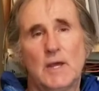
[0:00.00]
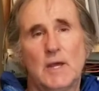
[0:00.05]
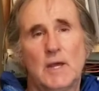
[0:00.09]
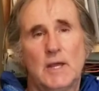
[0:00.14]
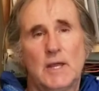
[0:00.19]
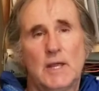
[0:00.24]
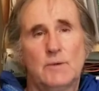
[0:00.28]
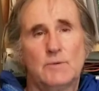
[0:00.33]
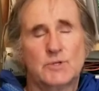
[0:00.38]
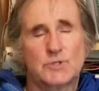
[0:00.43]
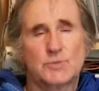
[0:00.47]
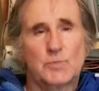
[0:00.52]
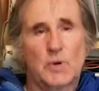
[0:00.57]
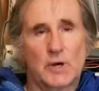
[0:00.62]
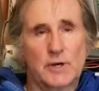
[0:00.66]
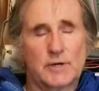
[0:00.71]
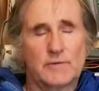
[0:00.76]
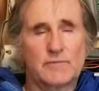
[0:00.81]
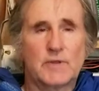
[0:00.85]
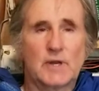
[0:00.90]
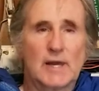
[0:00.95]
He was
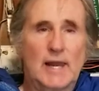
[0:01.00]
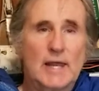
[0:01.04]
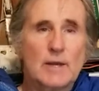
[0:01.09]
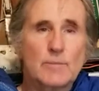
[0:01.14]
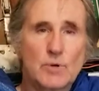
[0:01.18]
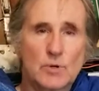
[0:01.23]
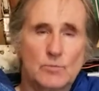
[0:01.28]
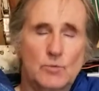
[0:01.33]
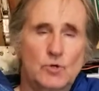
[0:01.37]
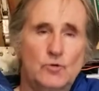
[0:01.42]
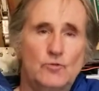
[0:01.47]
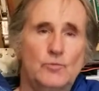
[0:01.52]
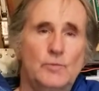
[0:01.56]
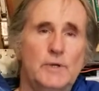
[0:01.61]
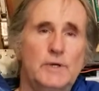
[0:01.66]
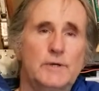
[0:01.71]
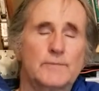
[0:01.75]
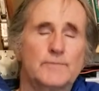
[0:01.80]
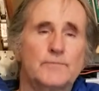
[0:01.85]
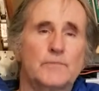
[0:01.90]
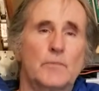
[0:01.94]
part of the labor
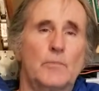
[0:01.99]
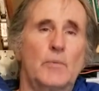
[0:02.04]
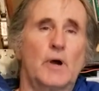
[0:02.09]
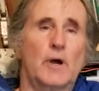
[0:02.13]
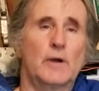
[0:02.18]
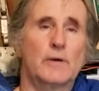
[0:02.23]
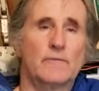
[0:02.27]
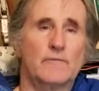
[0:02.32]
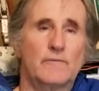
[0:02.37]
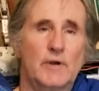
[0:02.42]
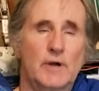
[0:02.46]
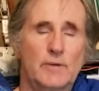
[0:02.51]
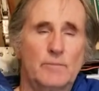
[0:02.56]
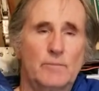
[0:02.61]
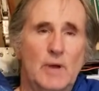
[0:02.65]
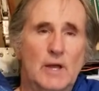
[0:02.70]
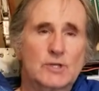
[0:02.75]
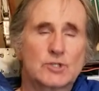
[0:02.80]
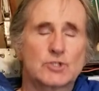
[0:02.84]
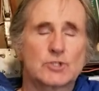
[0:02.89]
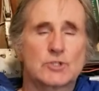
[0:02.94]
movement, part very
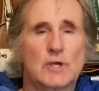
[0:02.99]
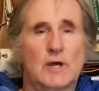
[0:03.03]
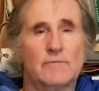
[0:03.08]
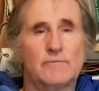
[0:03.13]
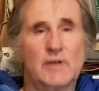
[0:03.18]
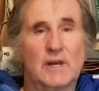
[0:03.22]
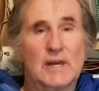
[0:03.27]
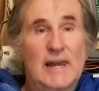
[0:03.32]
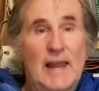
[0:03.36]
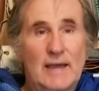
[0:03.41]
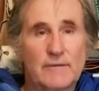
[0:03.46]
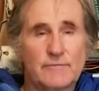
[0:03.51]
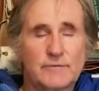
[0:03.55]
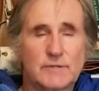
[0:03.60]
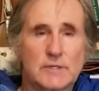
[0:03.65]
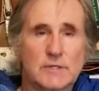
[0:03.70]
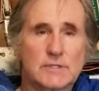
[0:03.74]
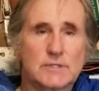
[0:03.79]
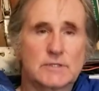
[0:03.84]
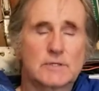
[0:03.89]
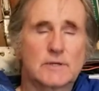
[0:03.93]
much of the
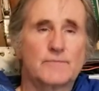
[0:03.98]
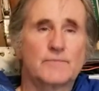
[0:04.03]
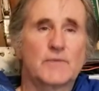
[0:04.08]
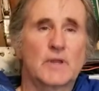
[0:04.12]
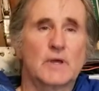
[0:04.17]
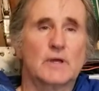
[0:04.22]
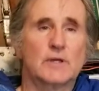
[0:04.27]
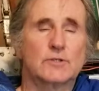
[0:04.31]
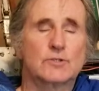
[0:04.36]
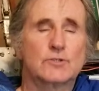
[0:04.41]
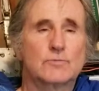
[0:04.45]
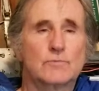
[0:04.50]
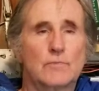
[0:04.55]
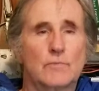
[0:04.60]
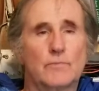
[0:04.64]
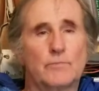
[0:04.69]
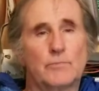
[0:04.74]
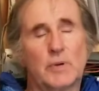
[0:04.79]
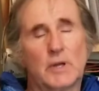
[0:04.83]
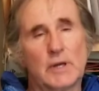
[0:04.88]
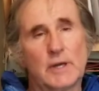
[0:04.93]
leftist uh,
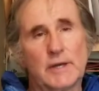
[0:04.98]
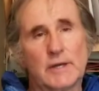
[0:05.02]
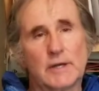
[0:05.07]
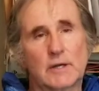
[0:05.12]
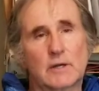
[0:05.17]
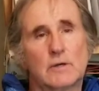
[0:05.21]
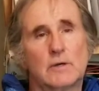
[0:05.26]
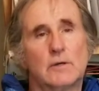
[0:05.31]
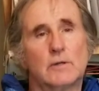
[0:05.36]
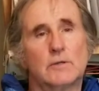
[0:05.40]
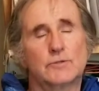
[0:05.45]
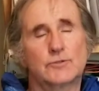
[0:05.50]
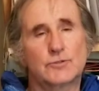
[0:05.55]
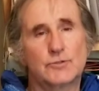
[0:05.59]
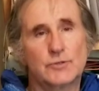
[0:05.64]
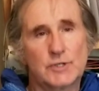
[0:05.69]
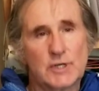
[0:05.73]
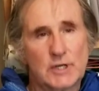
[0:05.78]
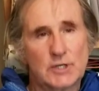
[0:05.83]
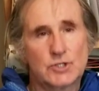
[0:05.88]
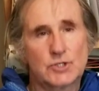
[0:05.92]
political
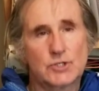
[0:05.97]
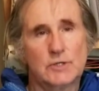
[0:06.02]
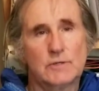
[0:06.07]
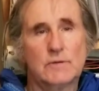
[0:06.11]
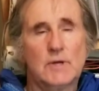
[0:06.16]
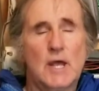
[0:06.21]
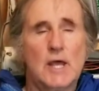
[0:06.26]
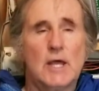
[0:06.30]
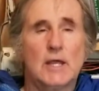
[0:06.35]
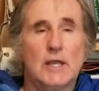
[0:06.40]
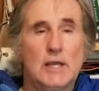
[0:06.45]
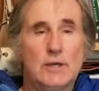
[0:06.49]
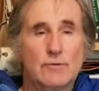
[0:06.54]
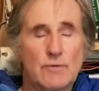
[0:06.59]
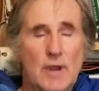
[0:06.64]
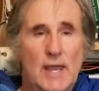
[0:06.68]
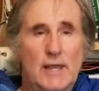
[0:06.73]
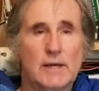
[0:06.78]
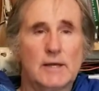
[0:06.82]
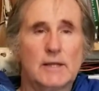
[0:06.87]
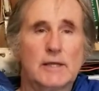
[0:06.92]
tradition. He
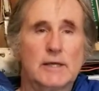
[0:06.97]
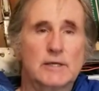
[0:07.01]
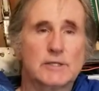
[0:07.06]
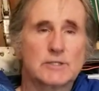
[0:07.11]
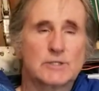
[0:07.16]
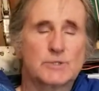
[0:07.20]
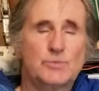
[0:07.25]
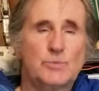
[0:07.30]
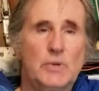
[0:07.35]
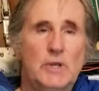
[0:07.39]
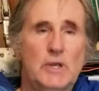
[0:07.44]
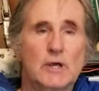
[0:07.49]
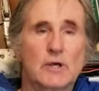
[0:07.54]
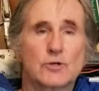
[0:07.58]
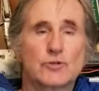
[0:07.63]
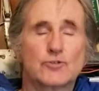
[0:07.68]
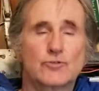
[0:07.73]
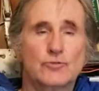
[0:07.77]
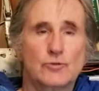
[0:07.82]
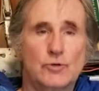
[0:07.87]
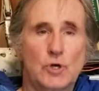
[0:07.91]
ran against Pierre
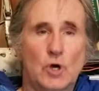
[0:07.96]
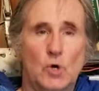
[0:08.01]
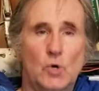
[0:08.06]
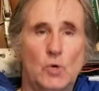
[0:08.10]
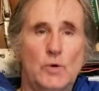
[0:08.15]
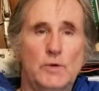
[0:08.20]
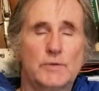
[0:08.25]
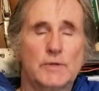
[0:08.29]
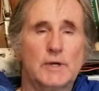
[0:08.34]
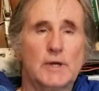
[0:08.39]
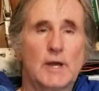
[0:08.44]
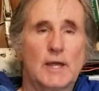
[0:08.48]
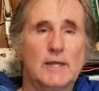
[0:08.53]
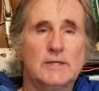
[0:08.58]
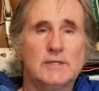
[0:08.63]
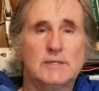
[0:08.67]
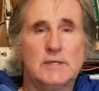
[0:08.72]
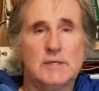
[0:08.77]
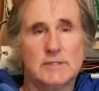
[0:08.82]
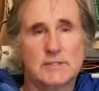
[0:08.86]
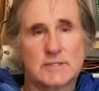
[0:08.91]
Trudeau in the
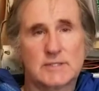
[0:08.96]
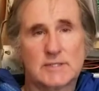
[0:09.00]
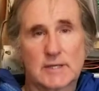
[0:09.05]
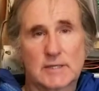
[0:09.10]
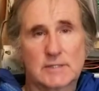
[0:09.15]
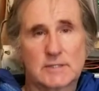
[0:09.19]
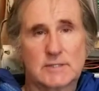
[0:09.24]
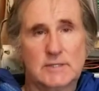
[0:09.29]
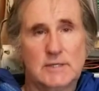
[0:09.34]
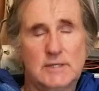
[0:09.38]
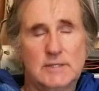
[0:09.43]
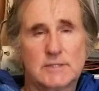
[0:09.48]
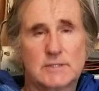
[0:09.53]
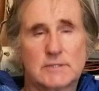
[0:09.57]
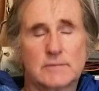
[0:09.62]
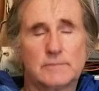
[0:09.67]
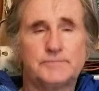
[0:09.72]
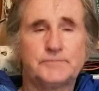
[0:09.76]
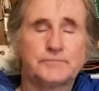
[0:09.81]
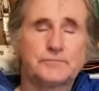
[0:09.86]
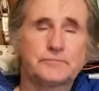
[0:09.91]
1960s.
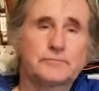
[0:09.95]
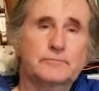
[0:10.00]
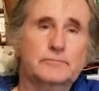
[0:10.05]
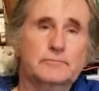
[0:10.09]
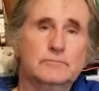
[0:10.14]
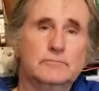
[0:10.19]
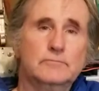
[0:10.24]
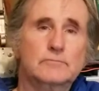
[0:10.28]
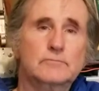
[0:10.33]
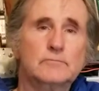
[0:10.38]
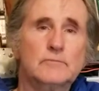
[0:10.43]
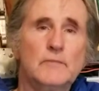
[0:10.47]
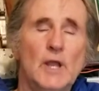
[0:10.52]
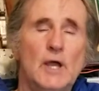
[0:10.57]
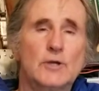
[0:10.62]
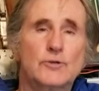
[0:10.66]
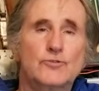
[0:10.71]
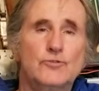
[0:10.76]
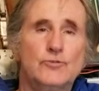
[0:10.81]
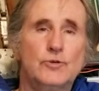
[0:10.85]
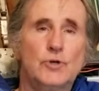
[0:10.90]
Uh,
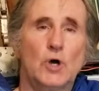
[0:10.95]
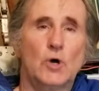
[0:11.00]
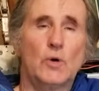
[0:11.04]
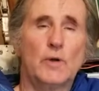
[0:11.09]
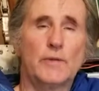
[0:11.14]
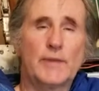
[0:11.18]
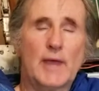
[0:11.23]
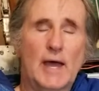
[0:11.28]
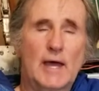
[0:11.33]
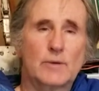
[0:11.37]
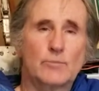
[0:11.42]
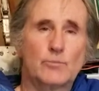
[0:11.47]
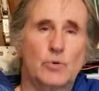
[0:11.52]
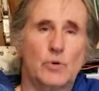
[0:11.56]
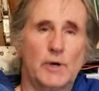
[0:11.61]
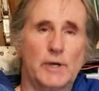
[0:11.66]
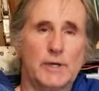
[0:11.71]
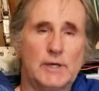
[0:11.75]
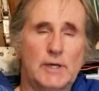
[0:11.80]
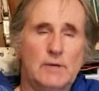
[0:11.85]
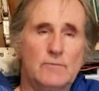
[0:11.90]
Trudeau at that
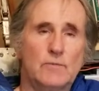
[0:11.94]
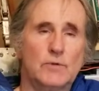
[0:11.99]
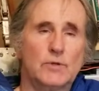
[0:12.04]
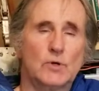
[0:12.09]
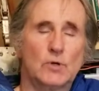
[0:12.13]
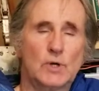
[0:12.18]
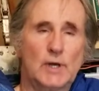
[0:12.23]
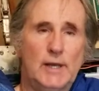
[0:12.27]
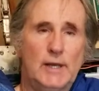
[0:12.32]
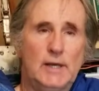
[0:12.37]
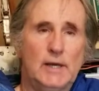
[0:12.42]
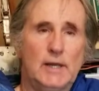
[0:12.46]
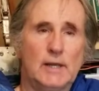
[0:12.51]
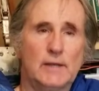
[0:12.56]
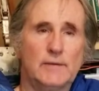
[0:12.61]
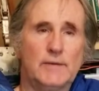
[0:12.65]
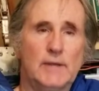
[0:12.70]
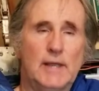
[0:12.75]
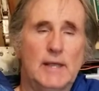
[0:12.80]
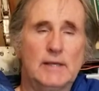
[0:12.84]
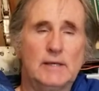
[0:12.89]
point, even though leaning in
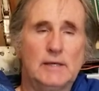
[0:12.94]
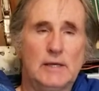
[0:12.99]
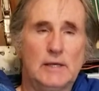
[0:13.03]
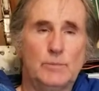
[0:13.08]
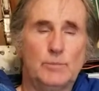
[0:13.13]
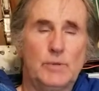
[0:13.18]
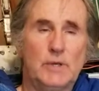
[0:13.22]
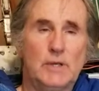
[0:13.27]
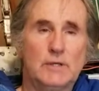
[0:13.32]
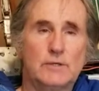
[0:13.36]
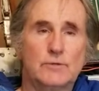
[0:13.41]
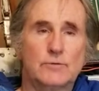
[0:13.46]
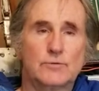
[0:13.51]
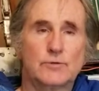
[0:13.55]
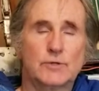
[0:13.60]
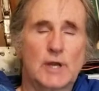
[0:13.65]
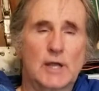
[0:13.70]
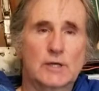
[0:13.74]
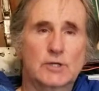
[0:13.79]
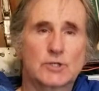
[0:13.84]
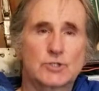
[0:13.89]
the NDP
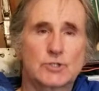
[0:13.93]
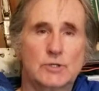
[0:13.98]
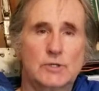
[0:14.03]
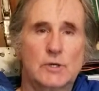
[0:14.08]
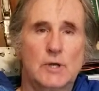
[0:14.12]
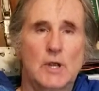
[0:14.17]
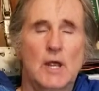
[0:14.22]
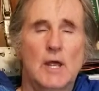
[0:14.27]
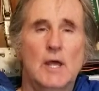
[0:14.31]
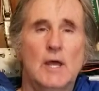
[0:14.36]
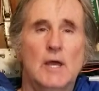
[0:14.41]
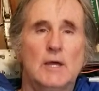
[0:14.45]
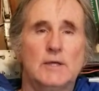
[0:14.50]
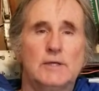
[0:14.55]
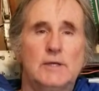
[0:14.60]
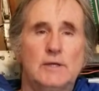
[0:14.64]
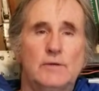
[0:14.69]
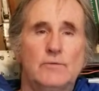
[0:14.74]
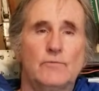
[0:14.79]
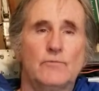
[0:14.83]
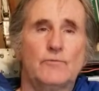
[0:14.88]
tradition,
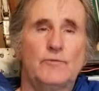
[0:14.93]
didn't